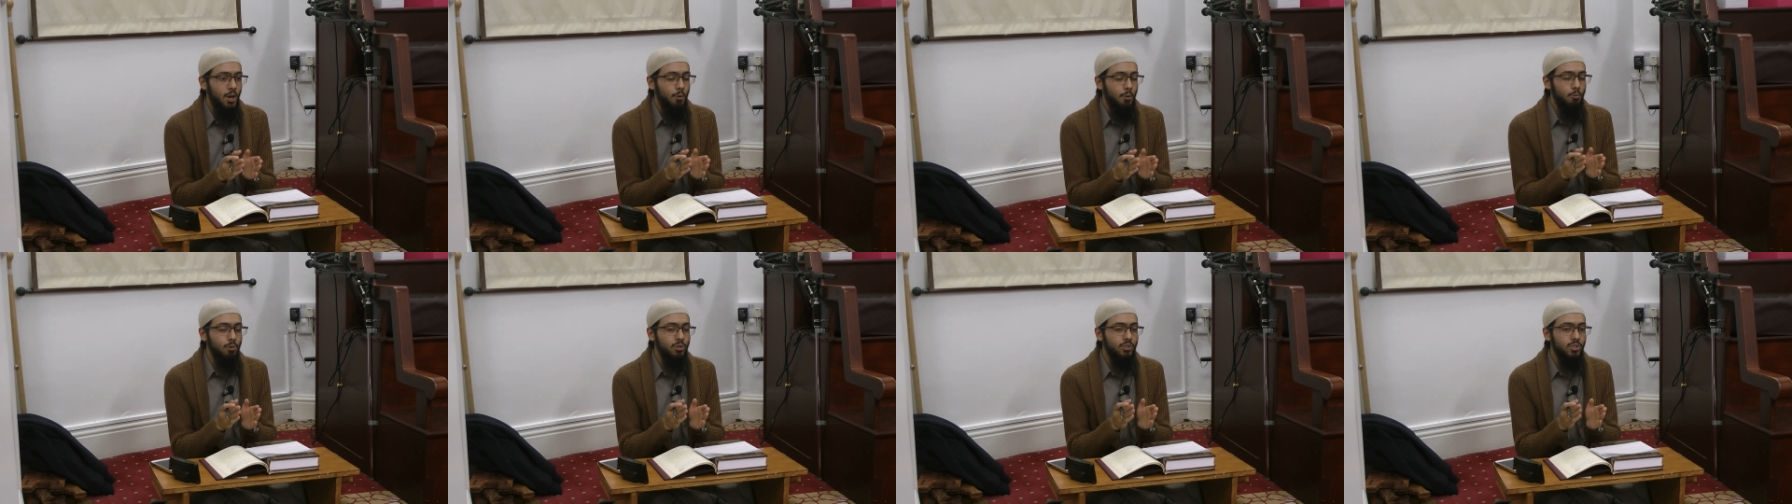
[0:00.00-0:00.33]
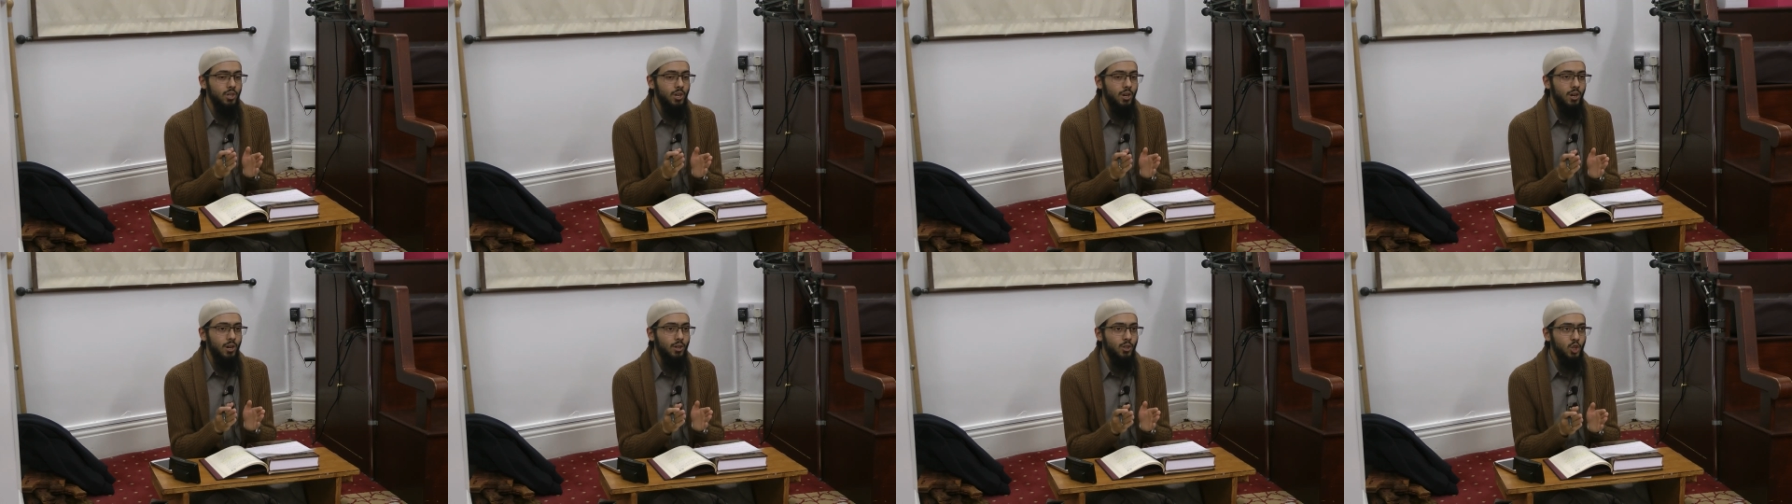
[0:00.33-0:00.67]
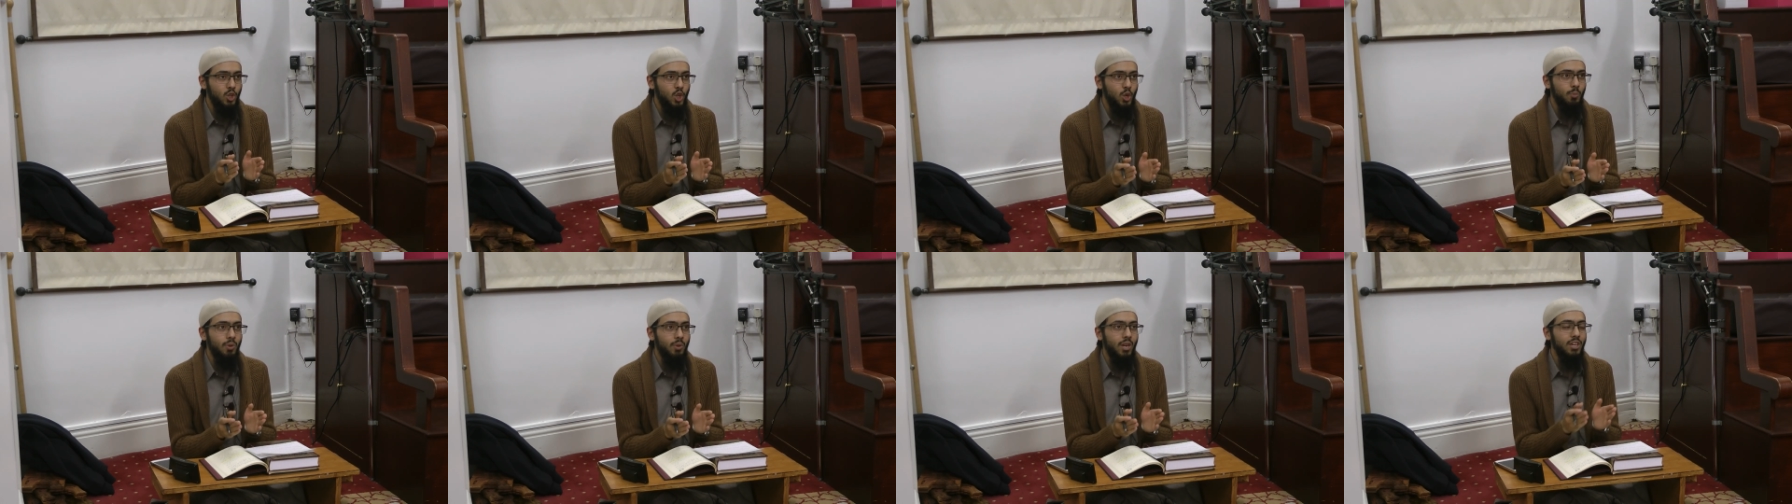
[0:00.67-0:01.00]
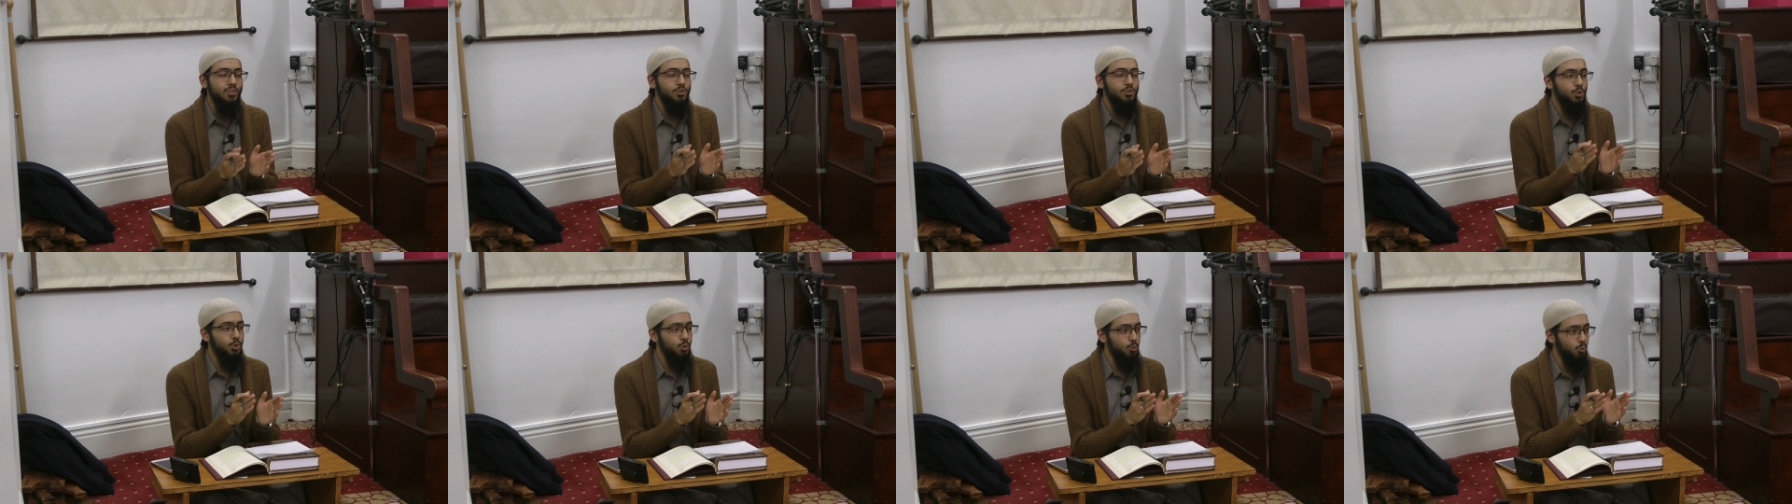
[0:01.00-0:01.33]
which
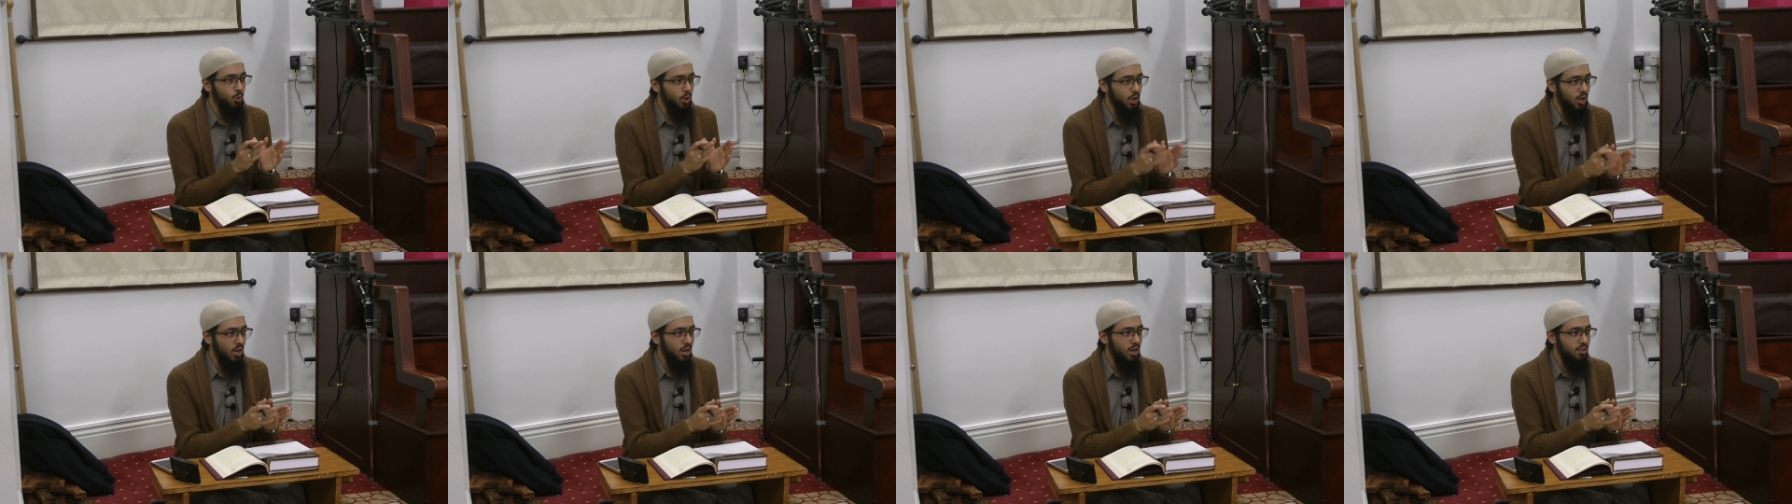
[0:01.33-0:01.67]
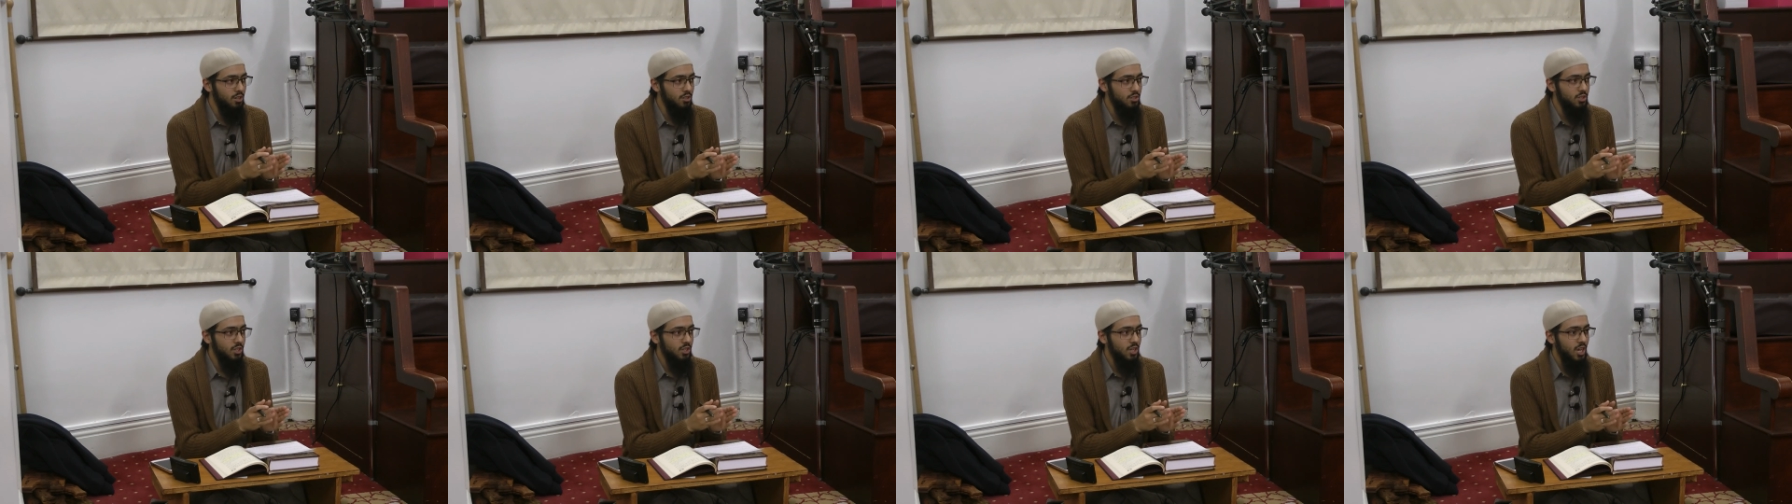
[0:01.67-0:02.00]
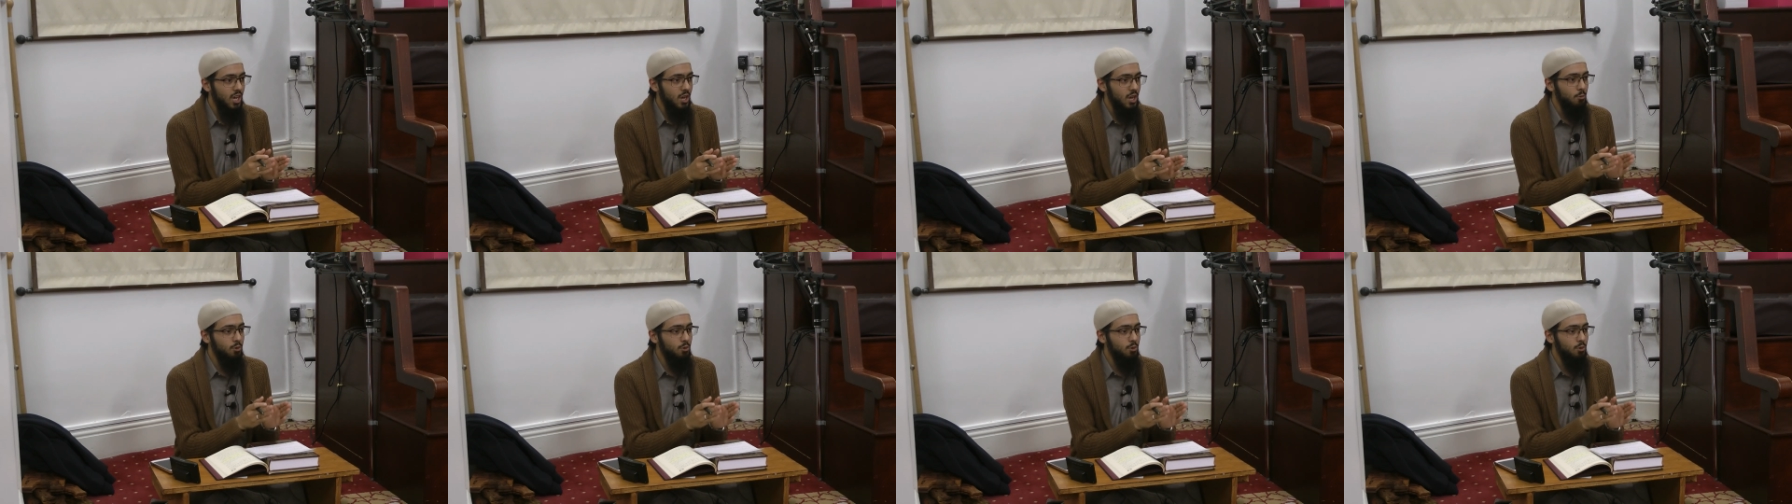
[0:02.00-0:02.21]
accumulate to words